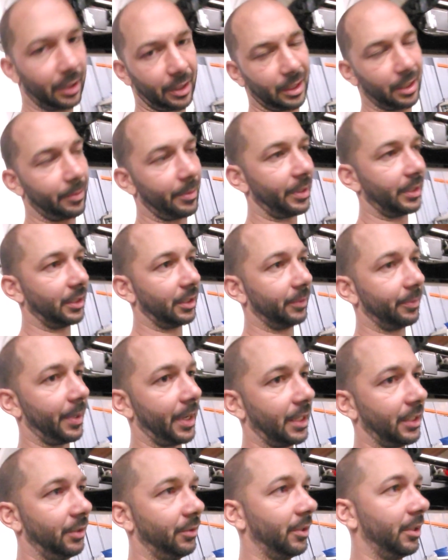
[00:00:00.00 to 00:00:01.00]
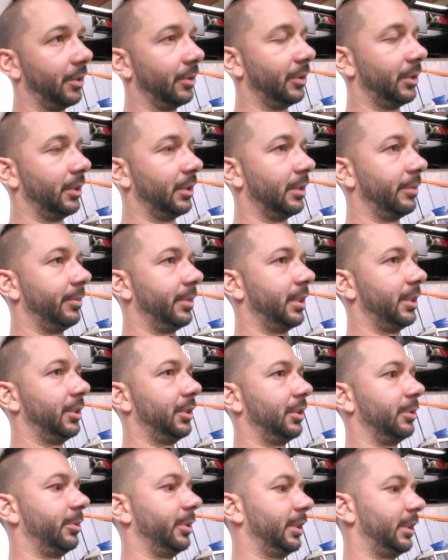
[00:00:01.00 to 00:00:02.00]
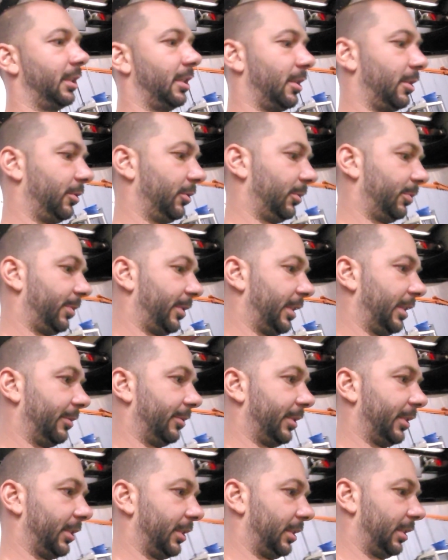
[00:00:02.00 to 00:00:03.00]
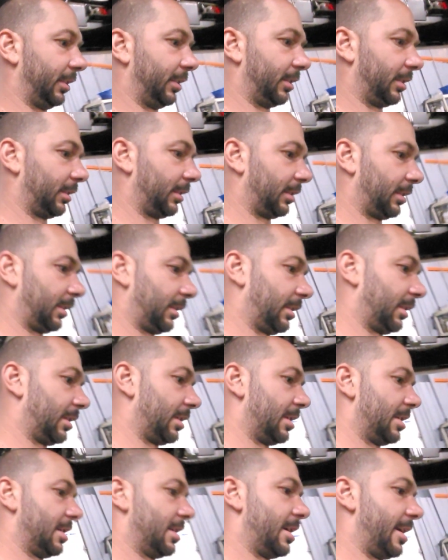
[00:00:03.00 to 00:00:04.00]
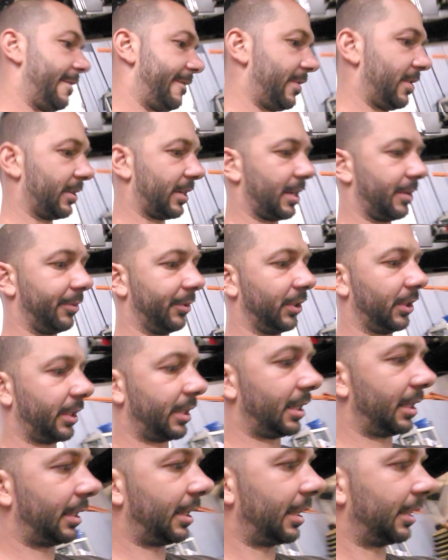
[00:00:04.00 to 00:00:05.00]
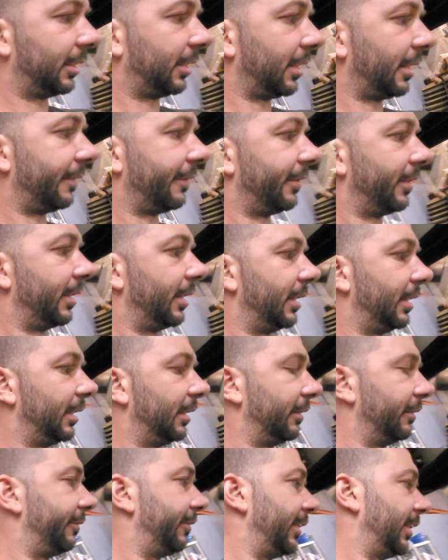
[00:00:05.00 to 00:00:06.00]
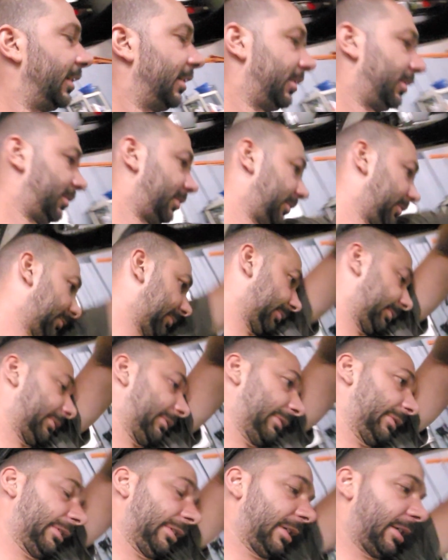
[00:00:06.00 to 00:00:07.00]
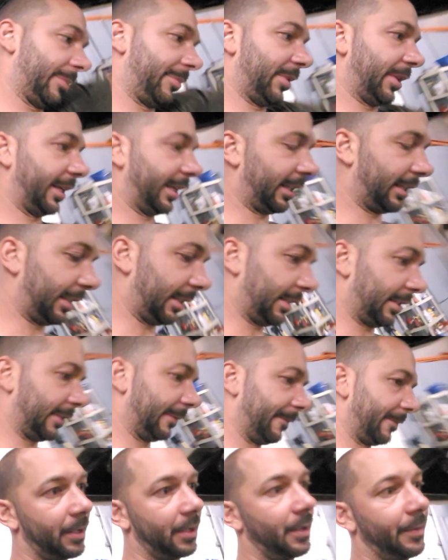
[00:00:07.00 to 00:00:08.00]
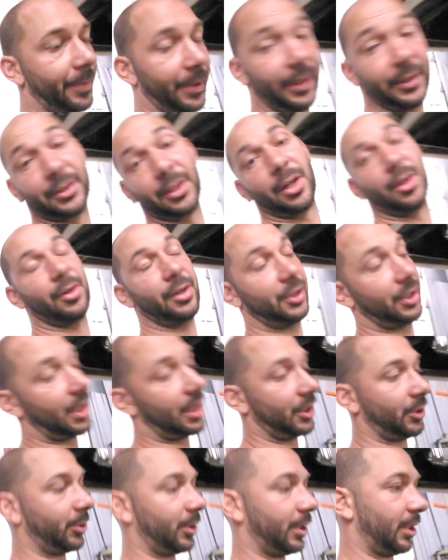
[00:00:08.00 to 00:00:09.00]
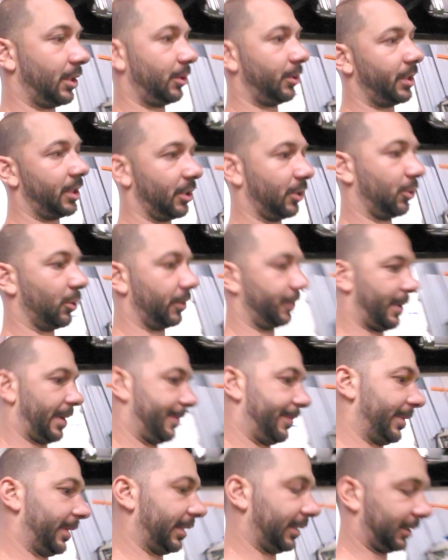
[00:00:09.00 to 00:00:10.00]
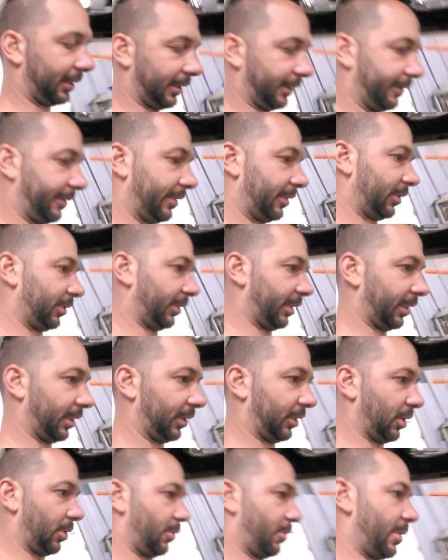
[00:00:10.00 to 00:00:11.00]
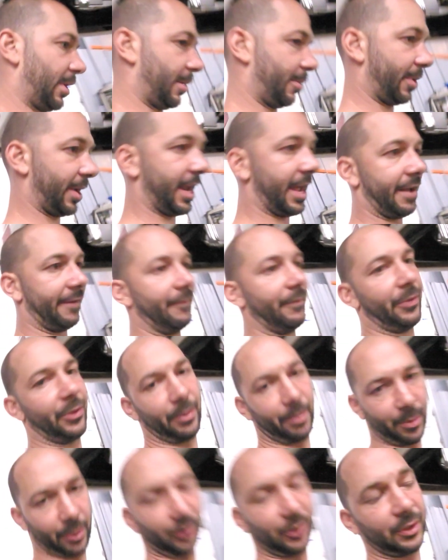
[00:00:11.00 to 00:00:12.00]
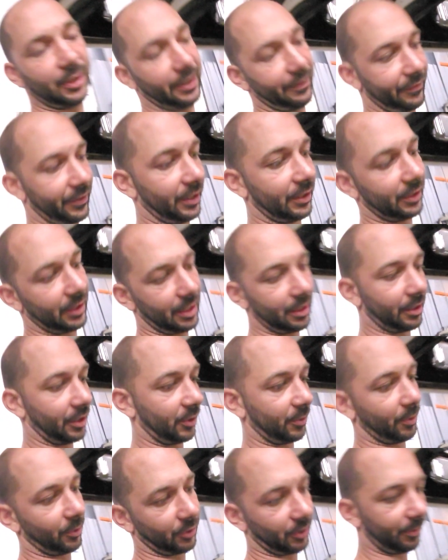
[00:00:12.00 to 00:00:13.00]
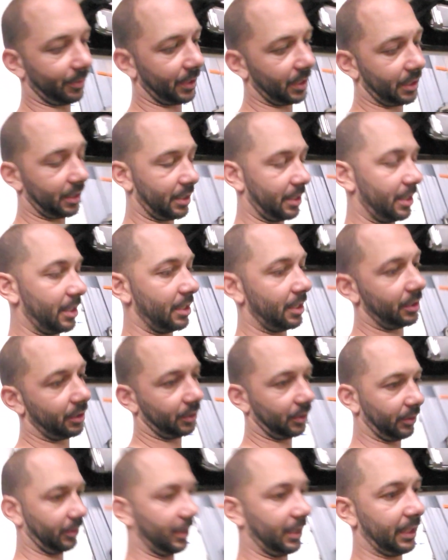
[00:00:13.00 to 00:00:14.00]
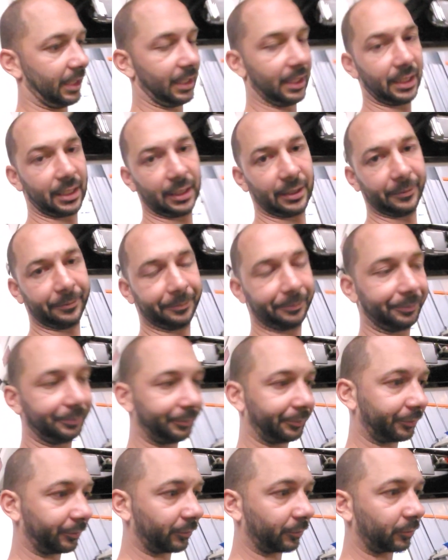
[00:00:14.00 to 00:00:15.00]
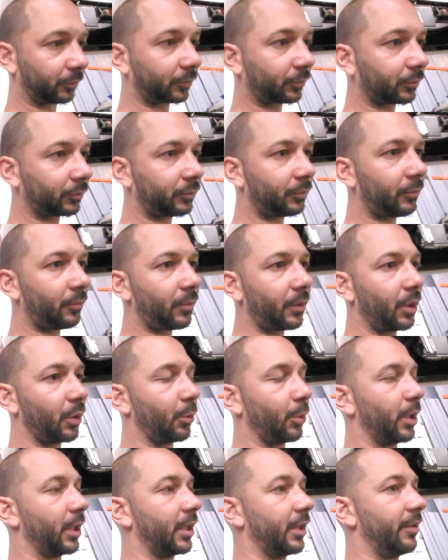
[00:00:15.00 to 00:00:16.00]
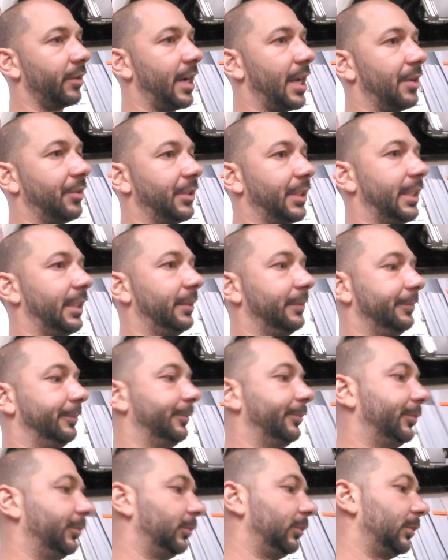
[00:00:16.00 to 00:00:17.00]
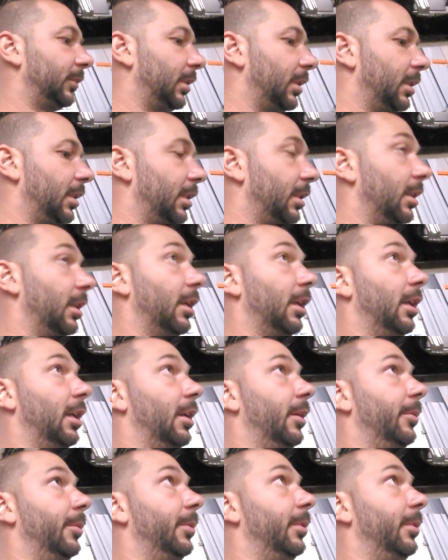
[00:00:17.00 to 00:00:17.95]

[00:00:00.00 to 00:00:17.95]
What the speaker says: I think I might just buy new hoses. I'm not sure what the hose plan was. I just feel like I was looking at that stuff and then didn't finish a plan there. But it's gonna go to John so we can do intercooler piping and stuff. So I want to have the most stuff that's there that's supposed to be there so that he can work around it. So